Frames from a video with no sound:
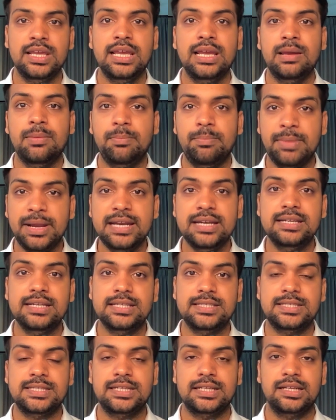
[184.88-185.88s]

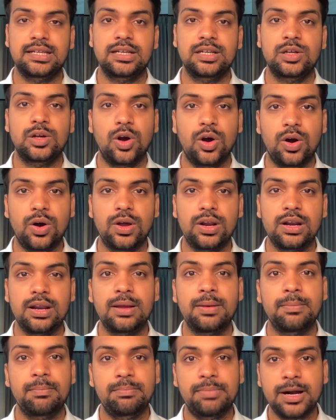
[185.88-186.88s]
pentesting or
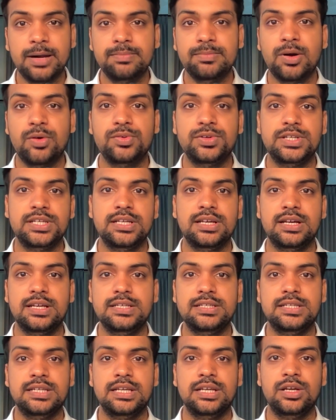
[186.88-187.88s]
bug bounty
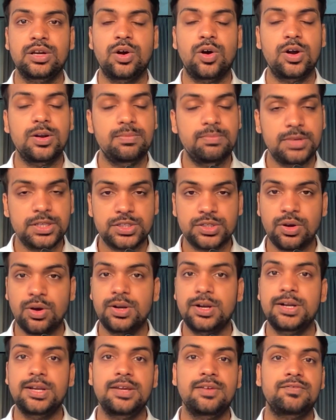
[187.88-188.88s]
hunting on majority
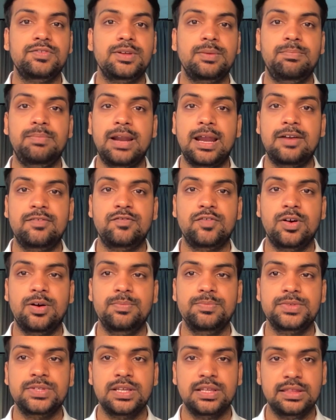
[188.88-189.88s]
of the platforms
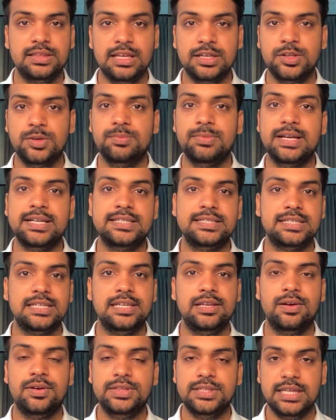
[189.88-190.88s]
that you might see on
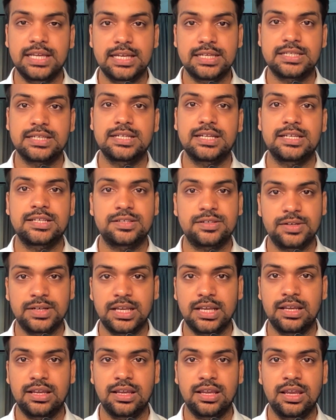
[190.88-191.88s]
the internet today,
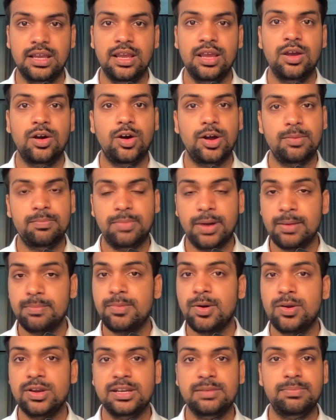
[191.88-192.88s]
on bug bounty
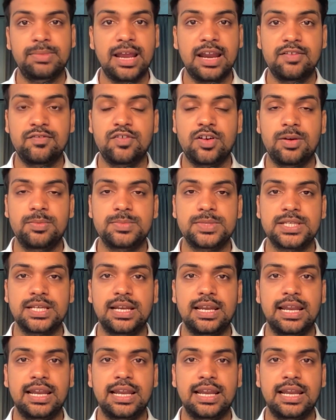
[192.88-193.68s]
platforms like